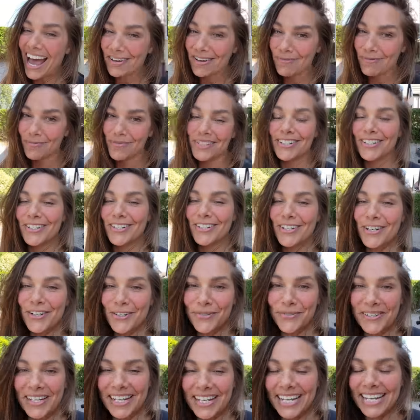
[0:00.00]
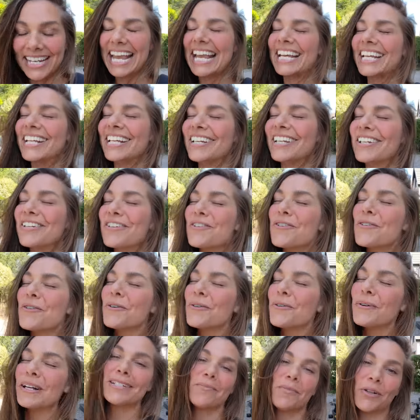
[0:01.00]
absolutely
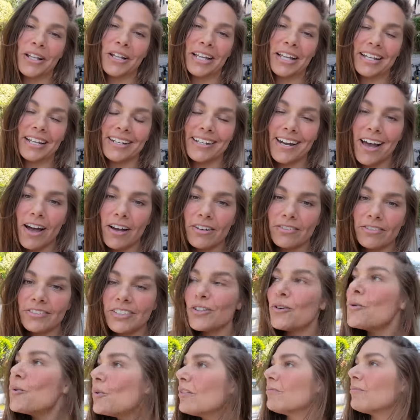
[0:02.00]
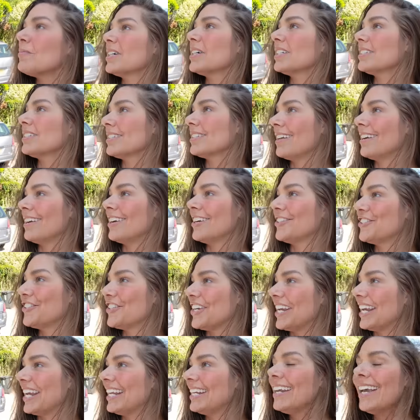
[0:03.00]
incredible. And after all of my
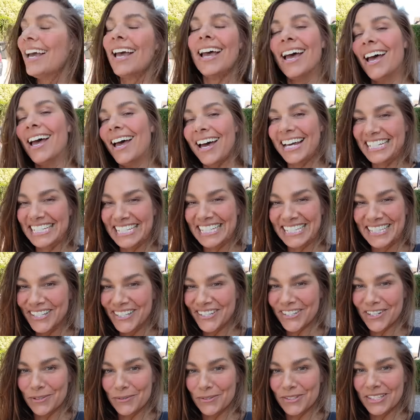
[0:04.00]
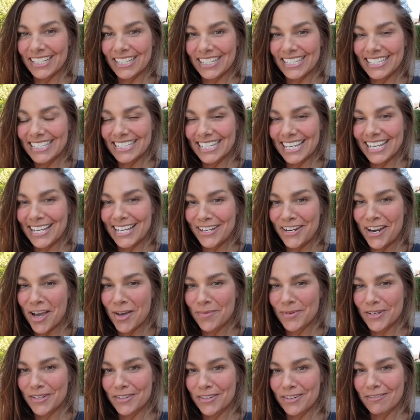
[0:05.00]
searching, I didn't think I was going to see an
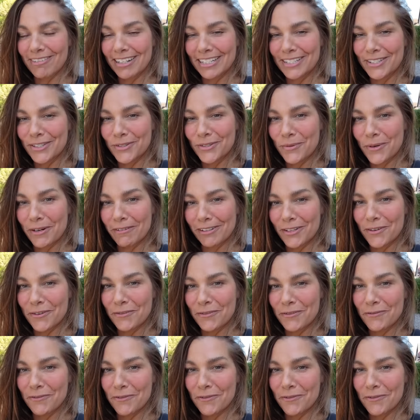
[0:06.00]
urban red squirrel of